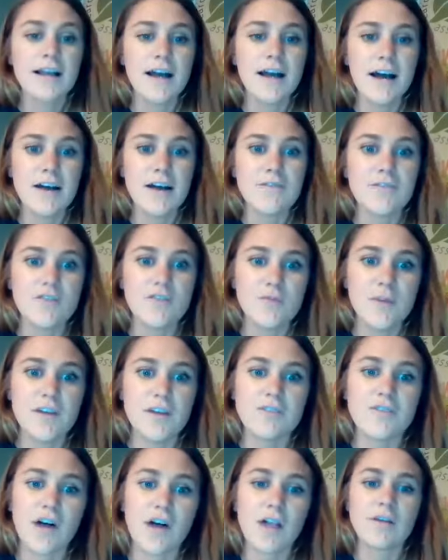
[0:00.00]
If you've
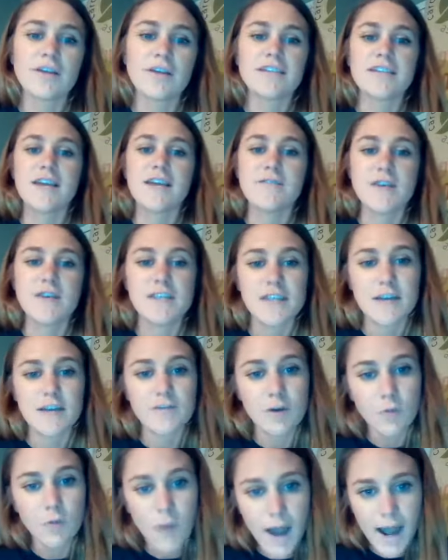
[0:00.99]
been following CFSA
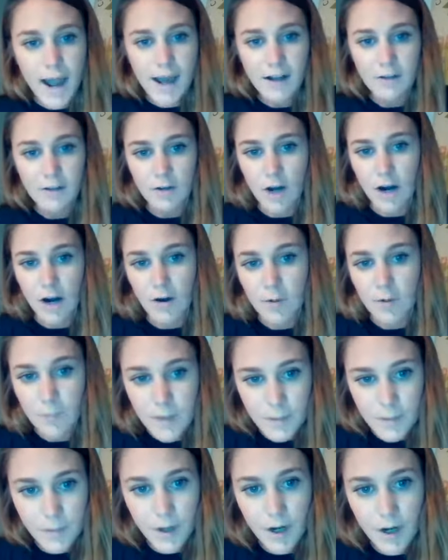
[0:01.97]
for a while or are a
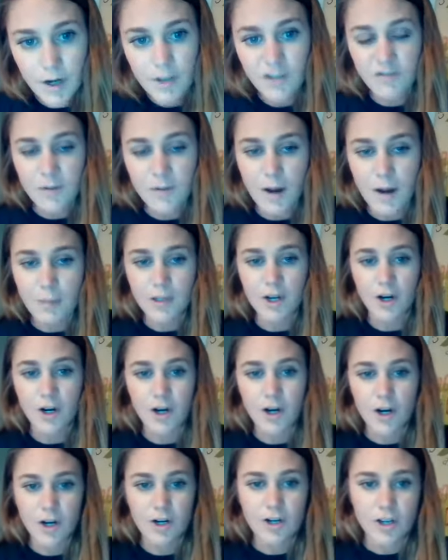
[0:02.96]
member, you've probably
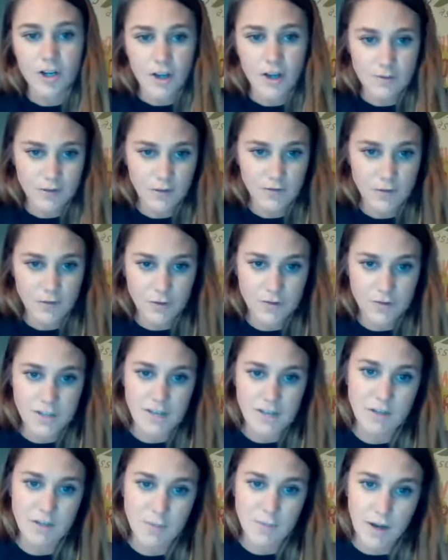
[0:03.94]
heard of the Food
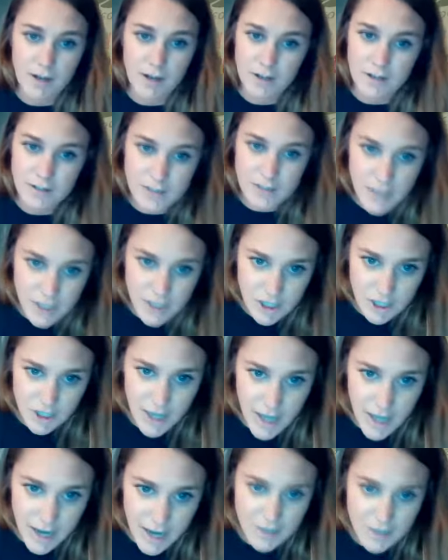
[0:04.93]
Safety Modernization
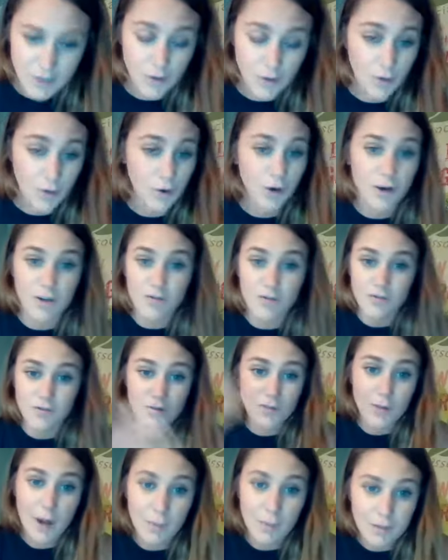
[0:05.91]
Act, or if
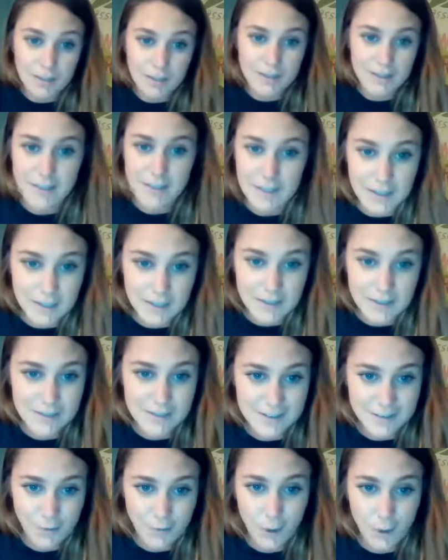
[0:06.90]
you're probably
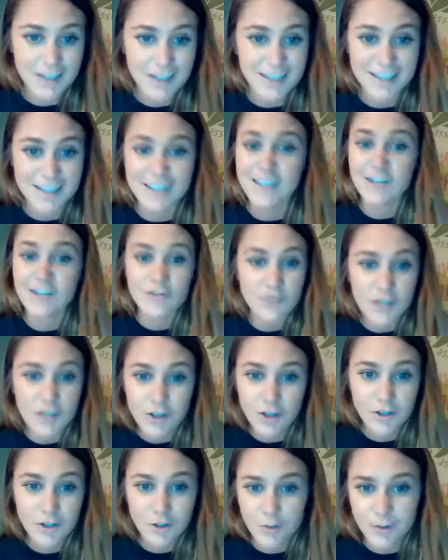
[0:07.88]
working in any
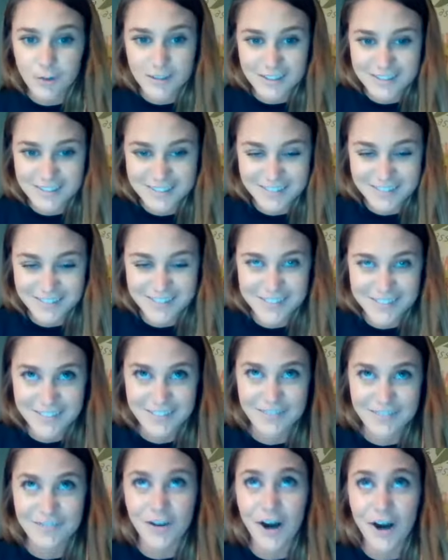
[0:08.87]
field or
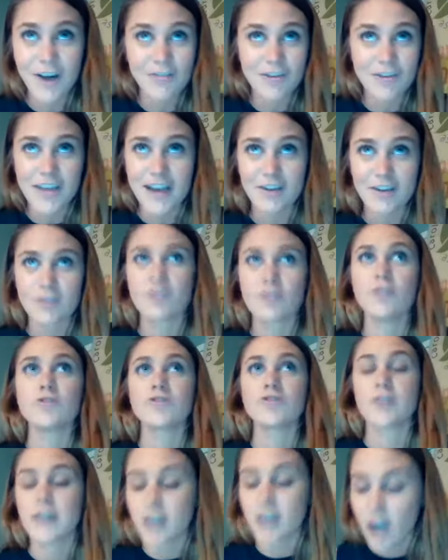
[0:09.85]
involved with
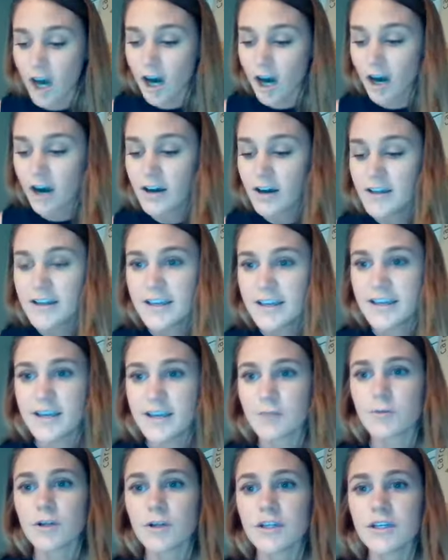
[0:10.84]
agriculture at all,
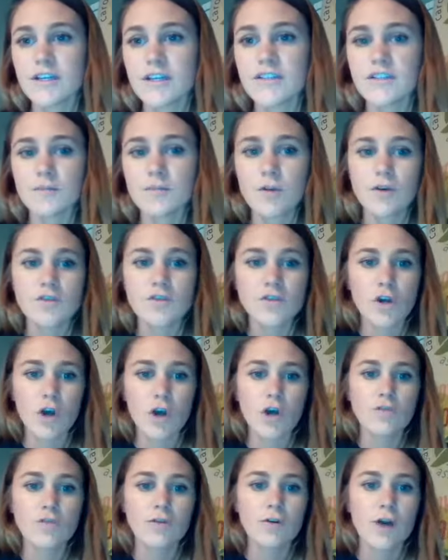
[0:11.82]
it really is the most
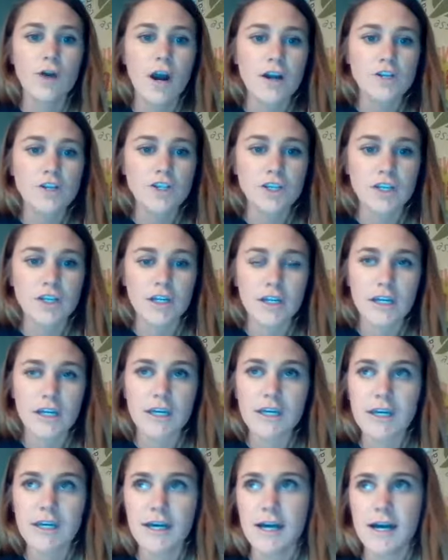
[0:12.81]
overarching